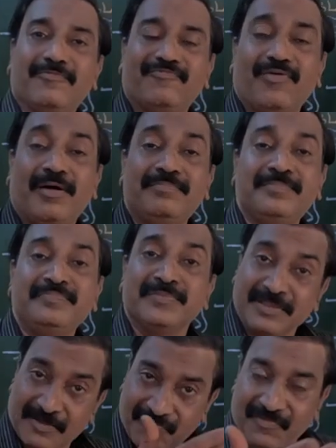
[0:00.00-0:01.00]
form
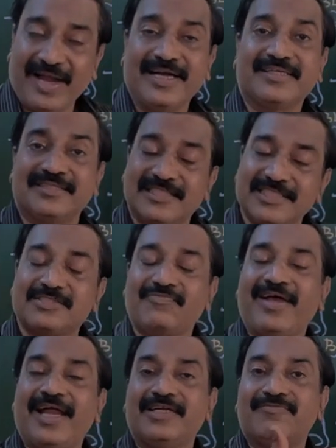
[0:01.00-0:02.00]
fat. This
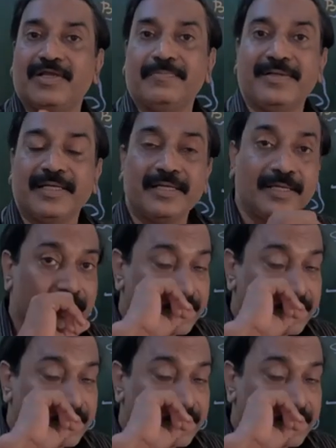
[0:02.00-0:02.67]
fat will be